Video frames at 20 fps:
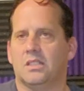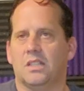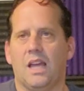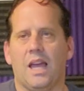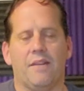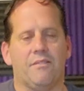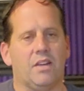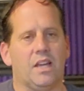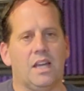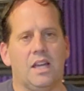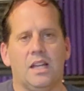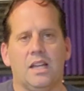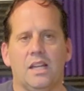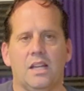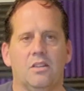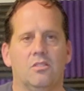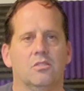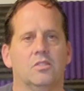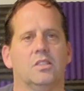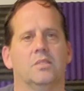have a
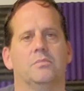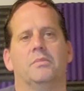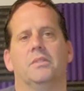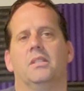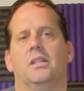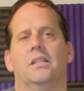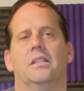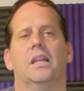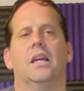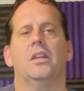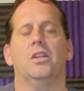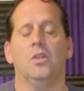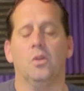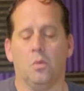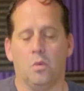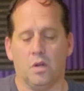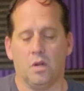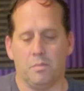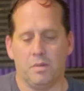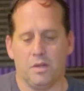headache or something like that, you
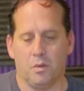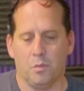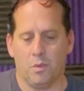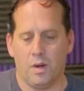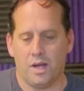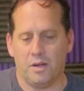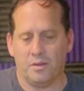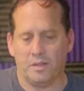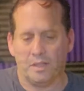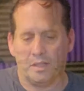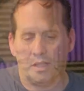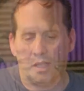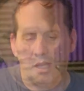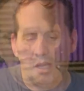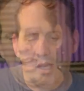don't want to be around it.